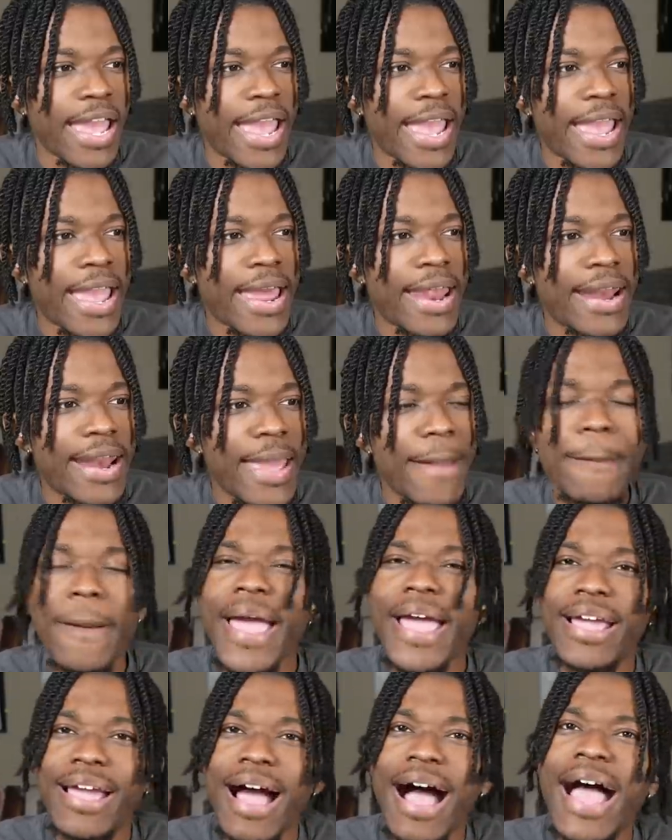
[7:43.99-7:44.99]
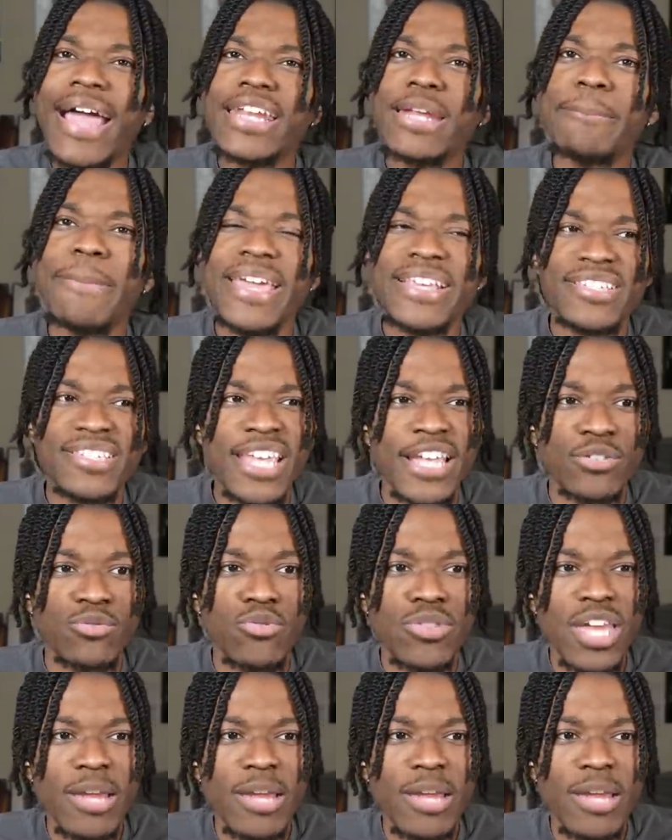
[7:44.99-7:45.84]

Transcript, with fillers: and it, it kind of makes sense.